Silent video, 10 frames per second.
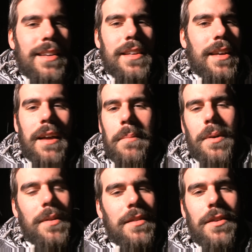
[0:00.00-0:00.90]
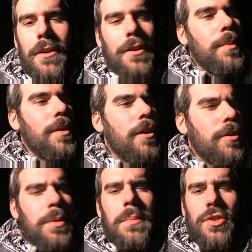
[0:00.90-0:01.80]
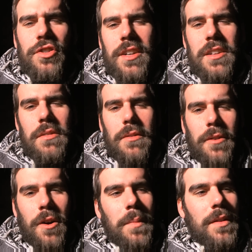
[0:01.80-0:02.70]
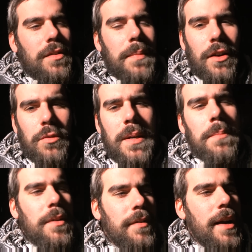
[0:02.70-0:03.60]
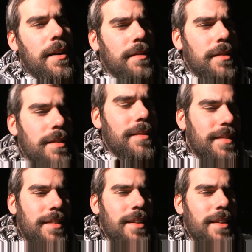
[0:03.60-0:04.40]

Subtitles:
you can't put on this horrible, horrible machine uniform and smash people around. And